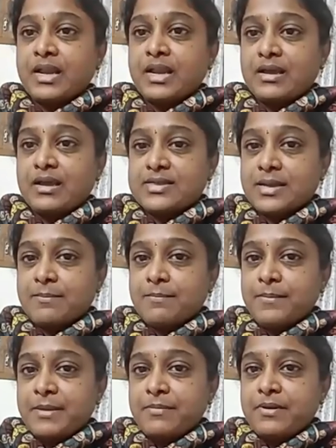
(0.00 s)

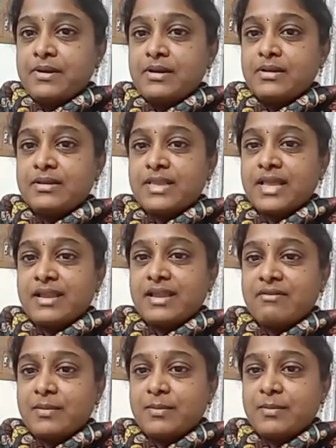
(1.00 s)
Some people, there
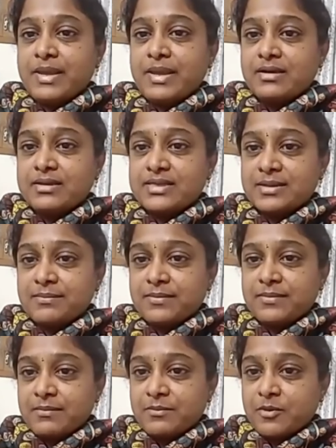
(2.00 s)
will be a
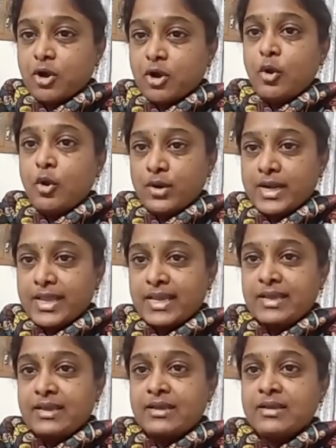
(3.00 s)
symptom called
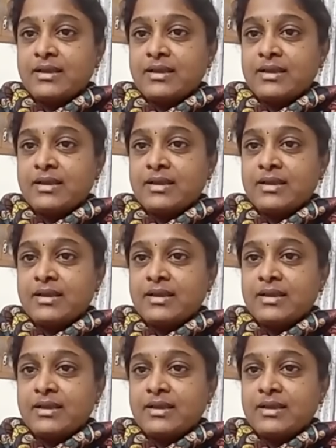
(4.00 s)
hoarding,